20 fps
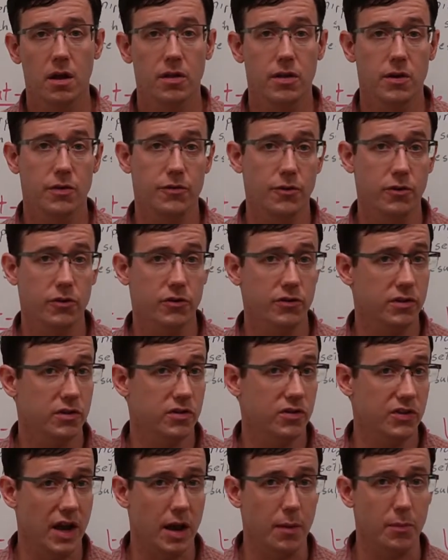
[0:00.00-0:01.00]
The first
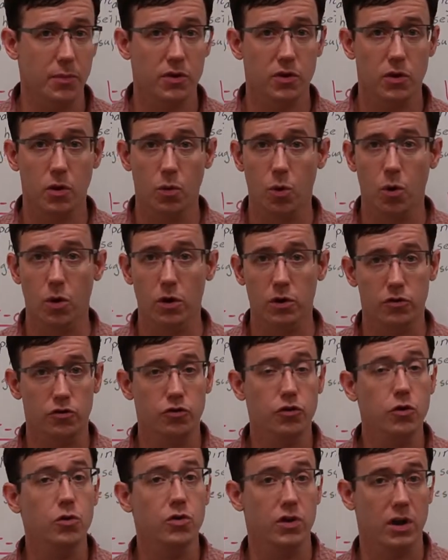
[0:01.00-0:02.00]
step towards
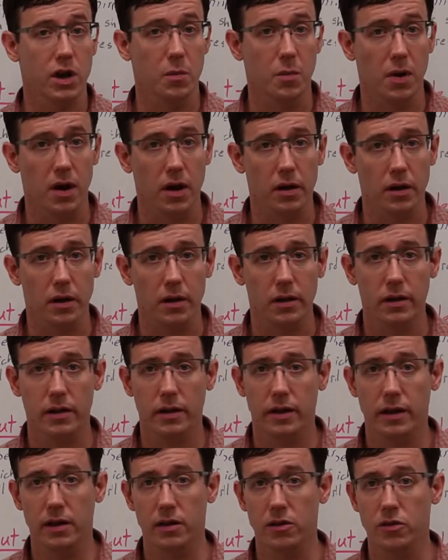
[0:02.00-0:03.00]
choosing a model
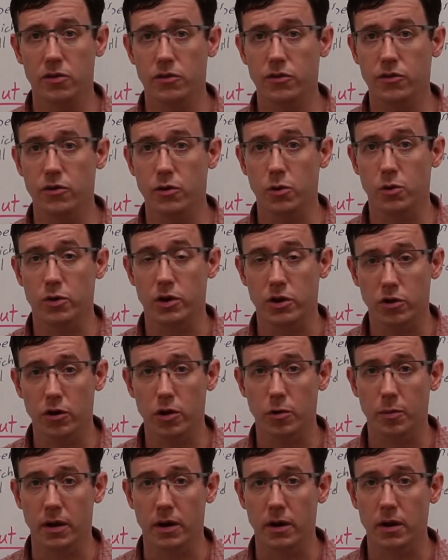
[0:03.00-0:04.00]
is to
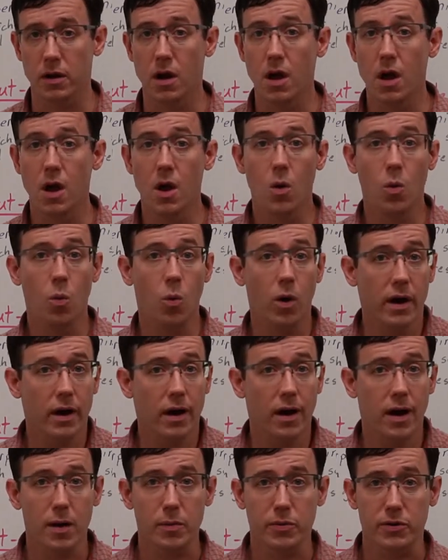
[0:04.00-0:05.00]
determine what
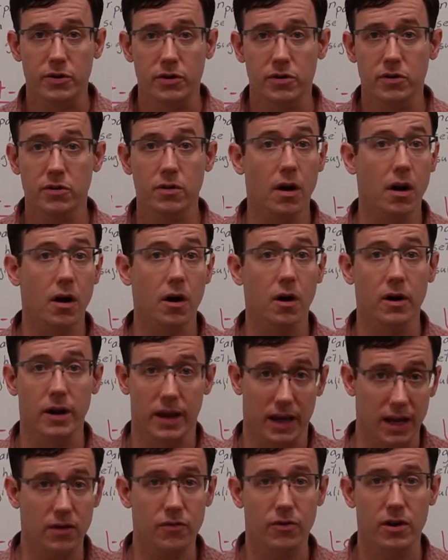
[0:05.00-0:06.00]
options are
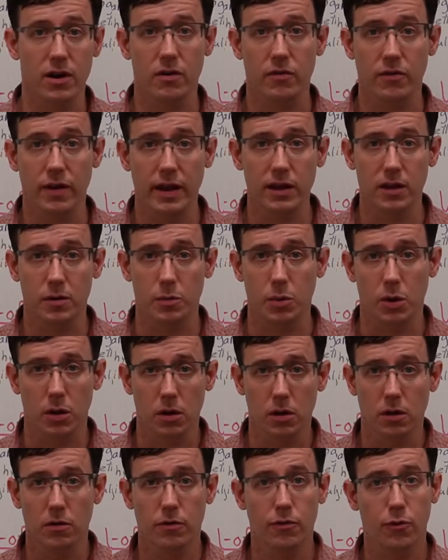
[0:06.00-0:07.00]
even
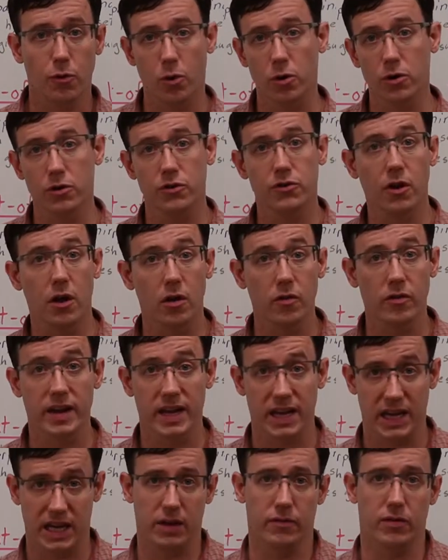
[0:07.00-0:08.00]
available for solving
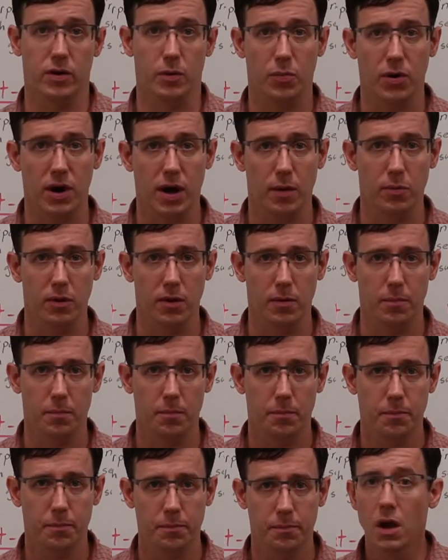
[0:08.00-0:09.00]
a given problem,
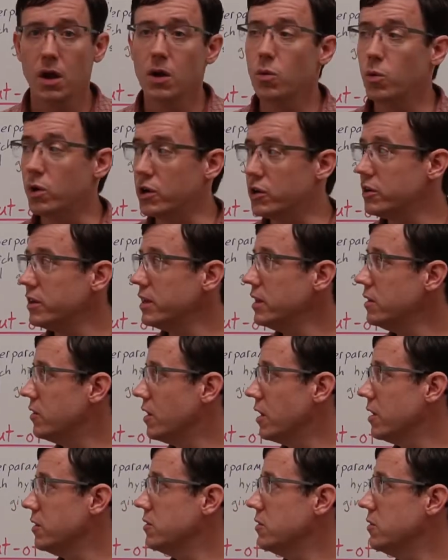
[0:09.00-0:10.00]
which leads
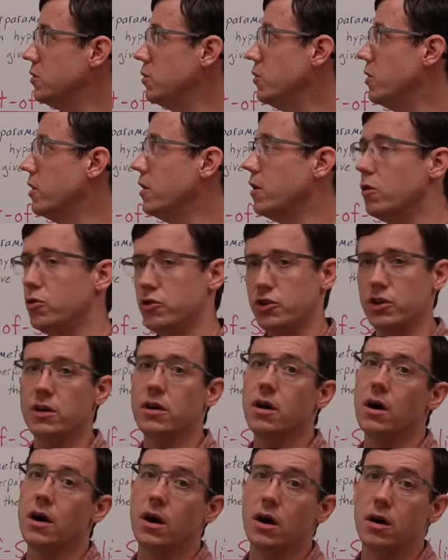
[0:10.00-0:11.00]
us to the notion
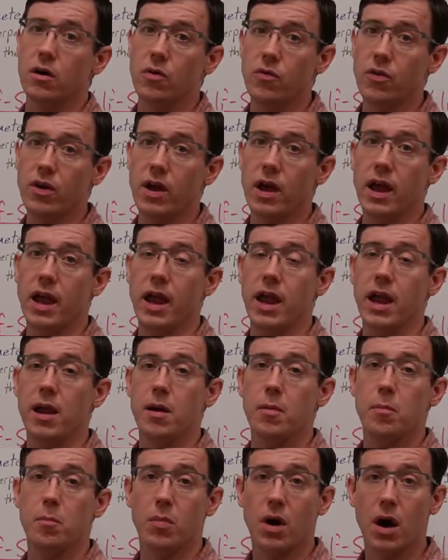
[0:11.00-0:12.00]
of
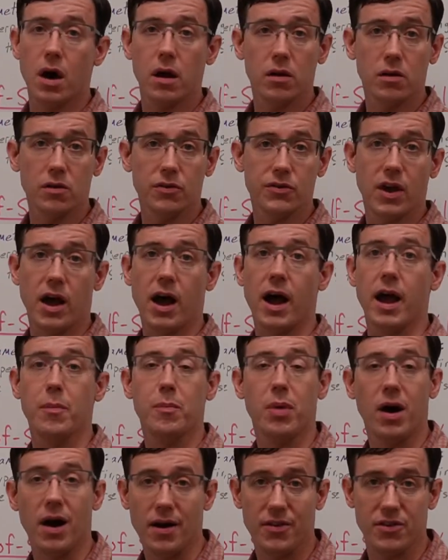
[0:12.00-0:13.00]
a model's
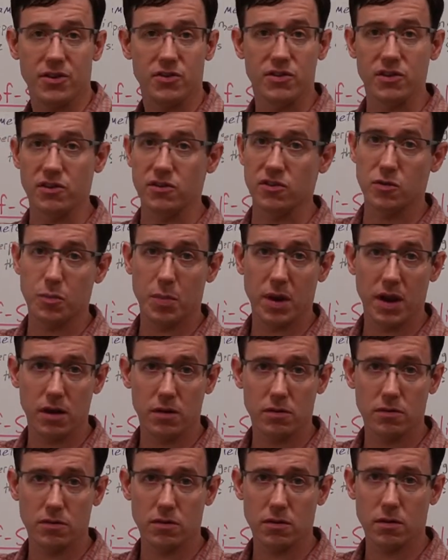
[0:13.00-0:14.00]
hypothesis
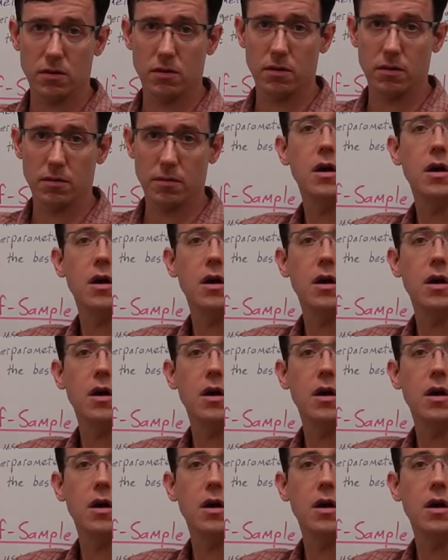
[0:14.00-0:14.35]
space.